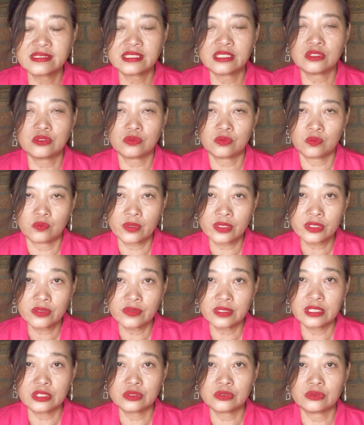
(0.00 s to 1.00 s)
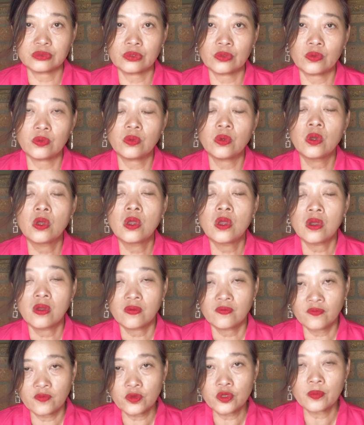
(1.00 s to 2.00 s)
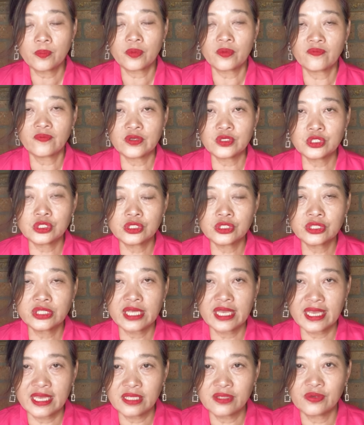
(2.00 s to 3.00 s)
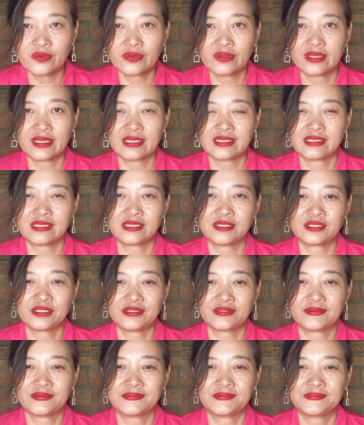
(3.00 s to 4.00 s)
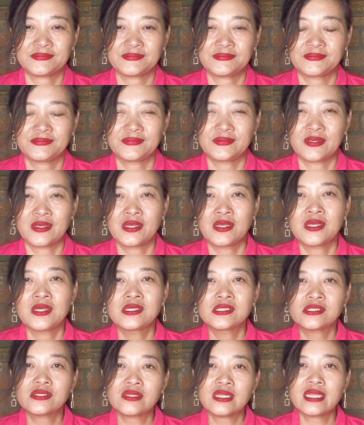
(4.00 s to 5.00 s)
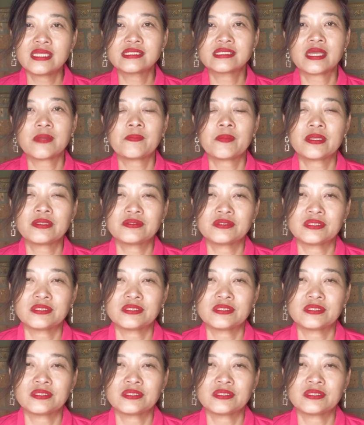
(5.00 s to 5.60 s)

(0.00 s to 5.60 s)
into what you need to know for your profession and your organization. So let's get back to the